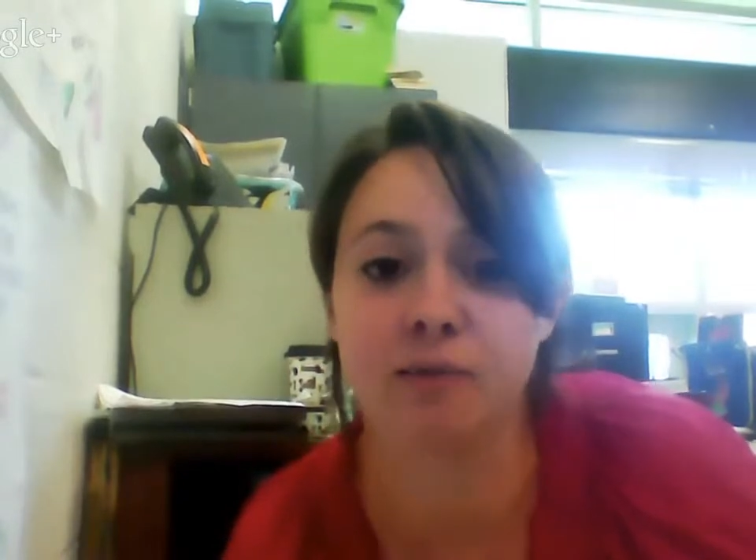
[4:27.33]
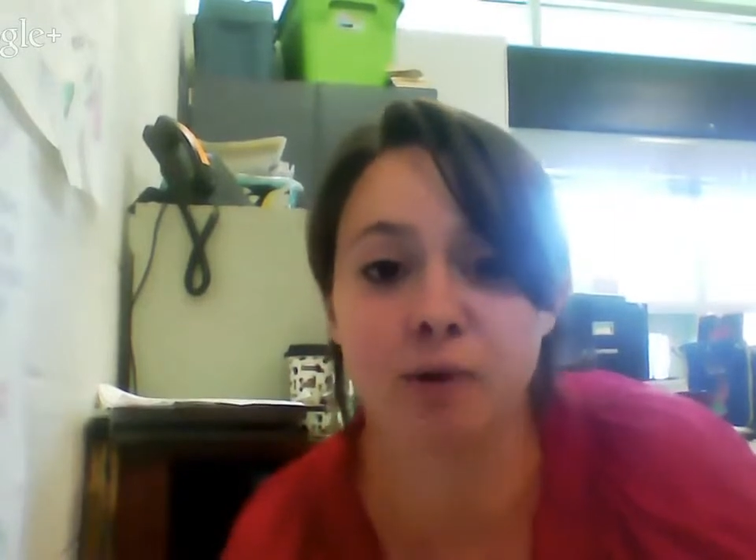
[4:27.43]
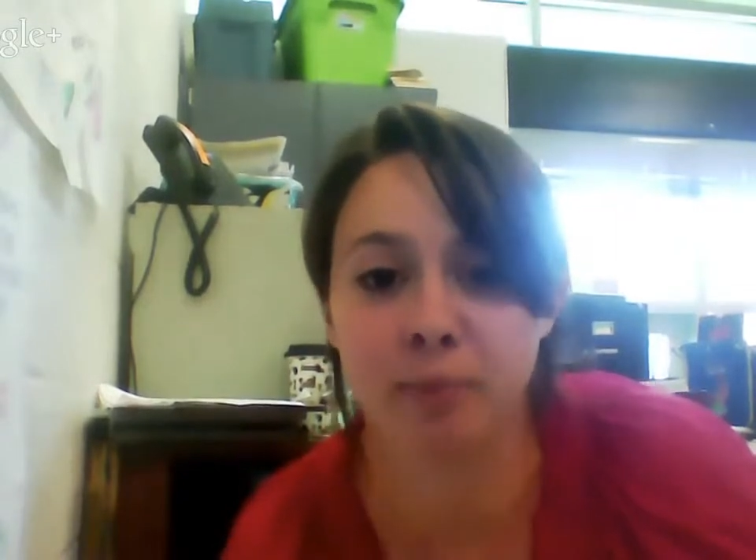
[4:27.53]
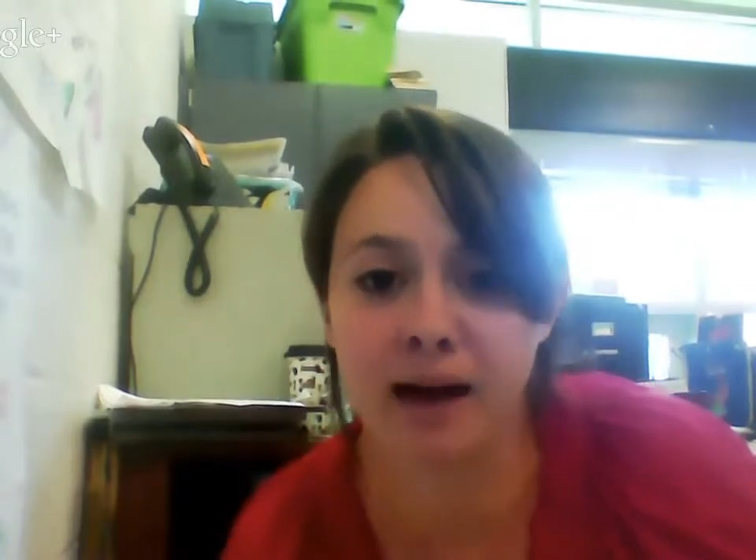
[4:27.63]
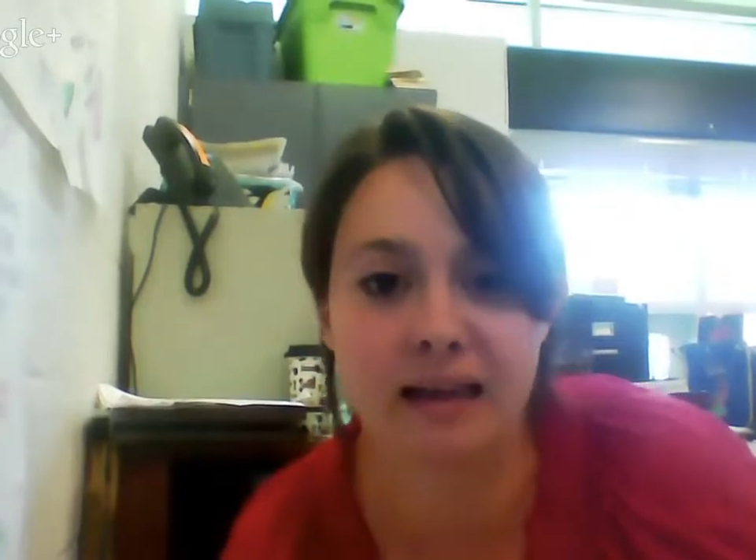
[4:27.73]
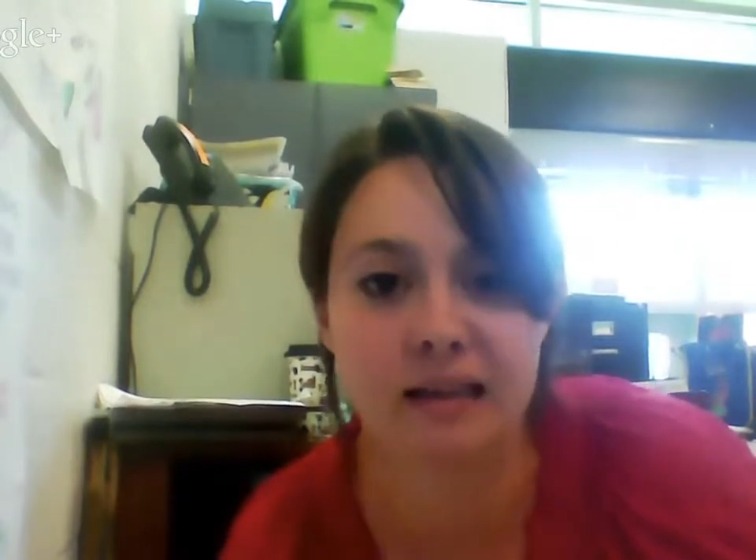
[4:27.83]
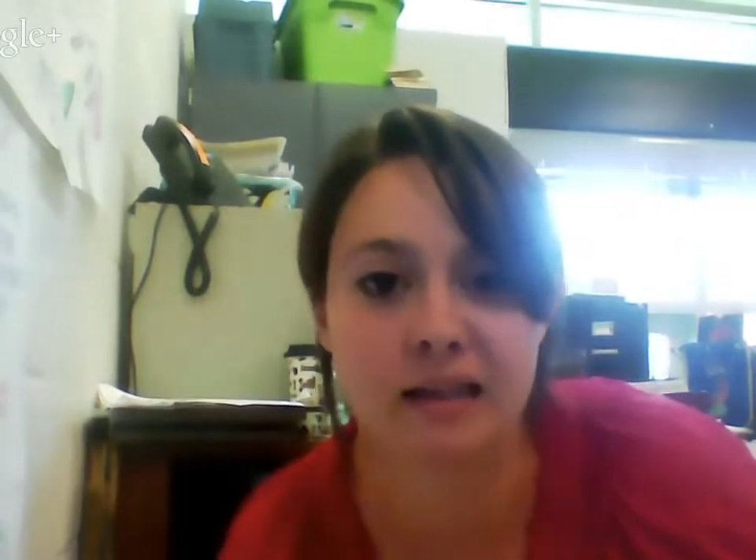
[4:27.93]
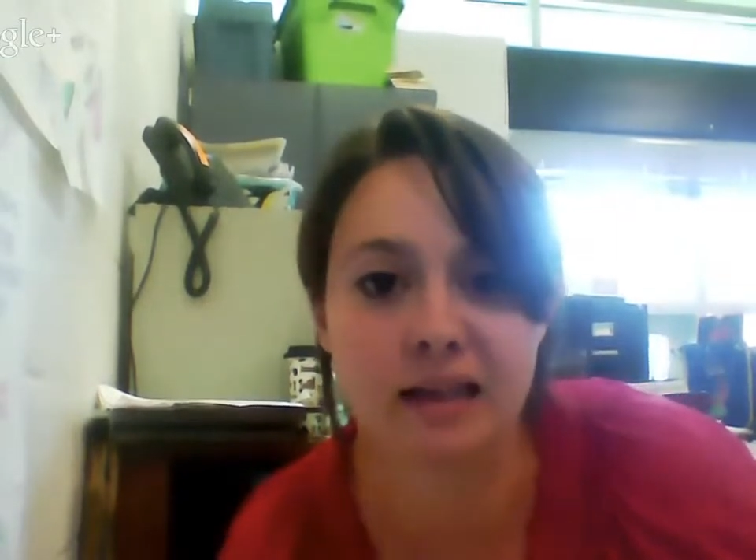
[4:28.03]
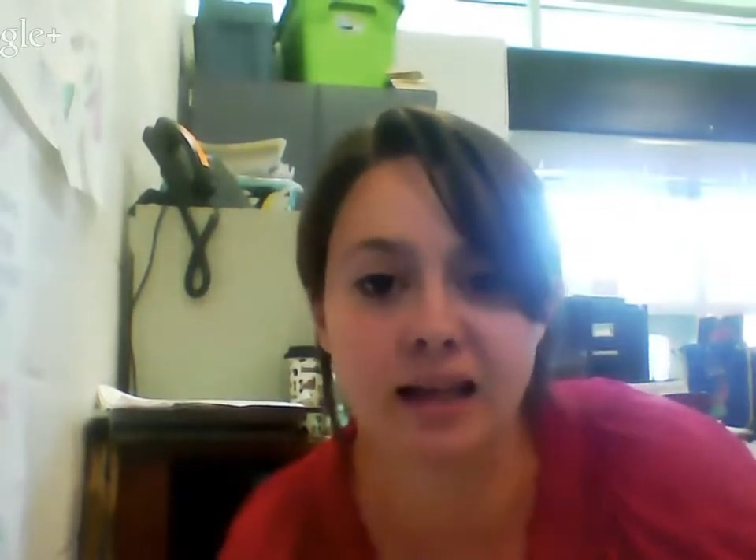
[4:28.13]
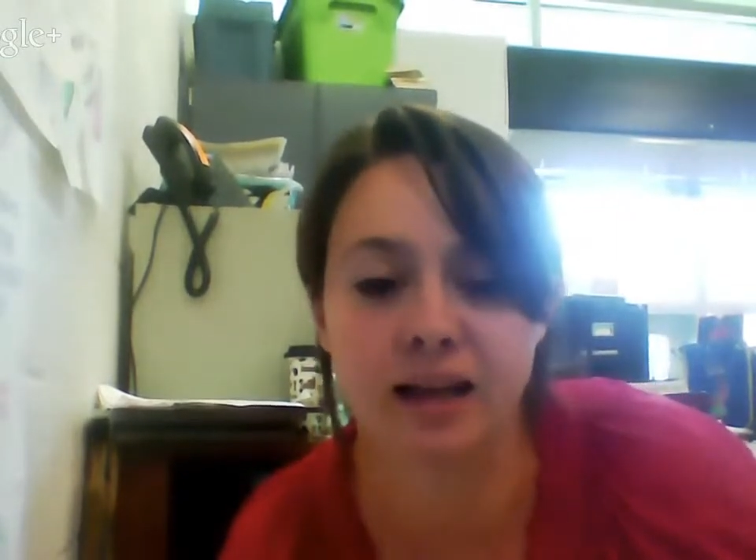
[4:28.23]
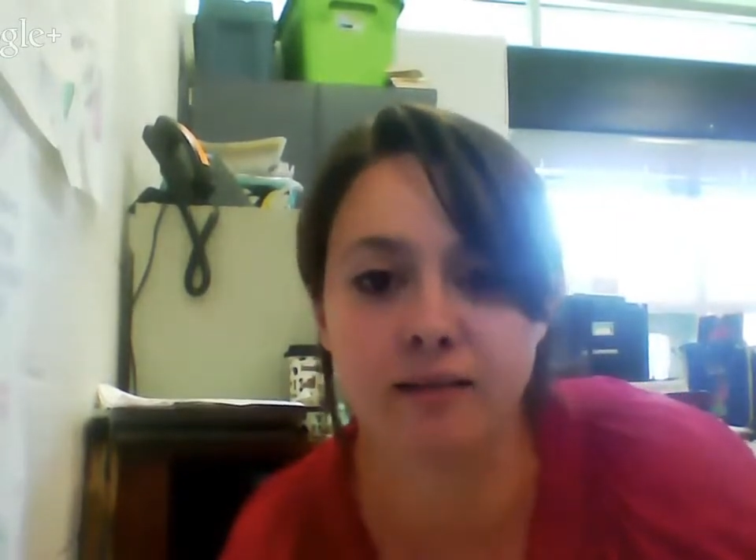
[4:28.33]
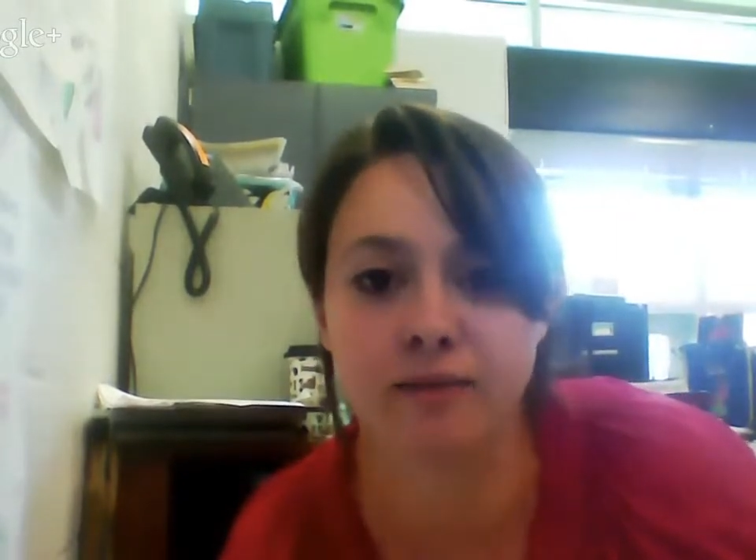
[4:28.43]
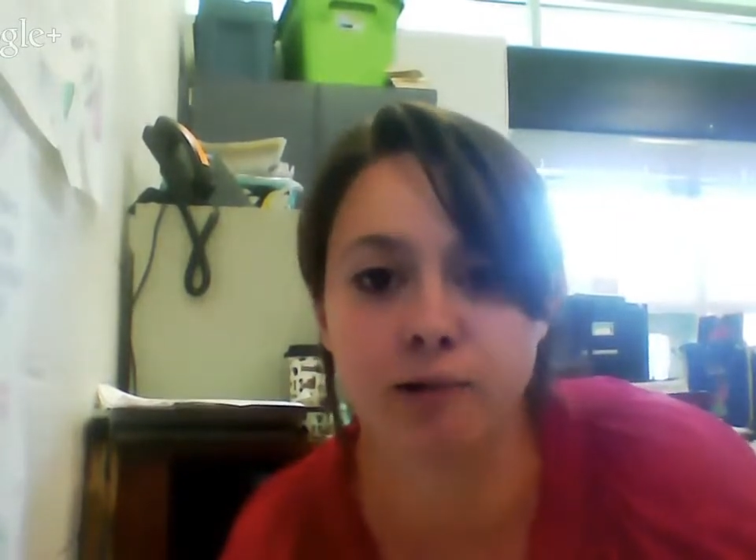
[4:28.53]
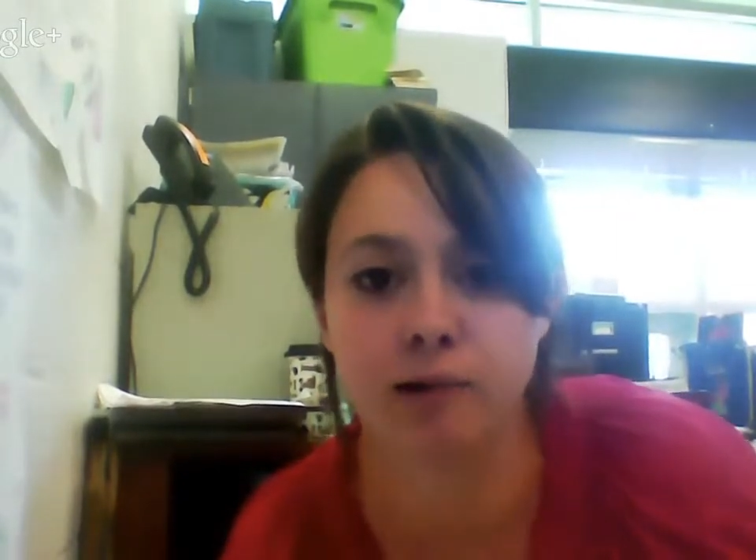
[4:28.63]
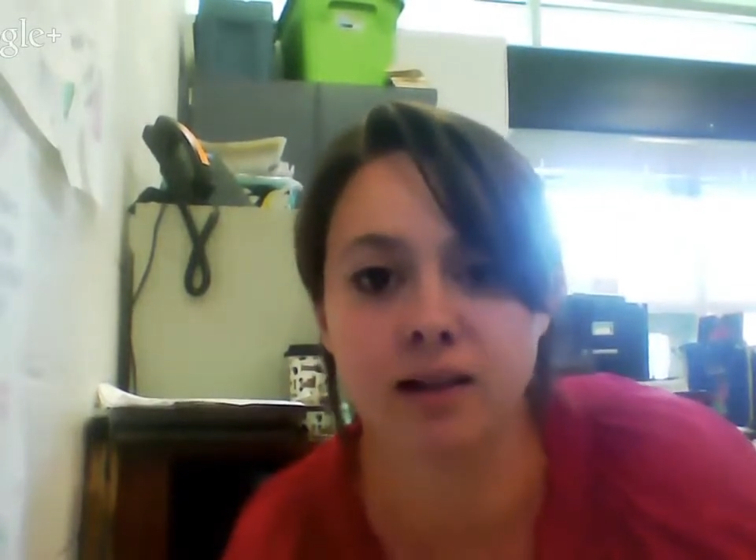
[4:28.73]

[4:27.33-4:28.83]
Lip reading: We're piloting it for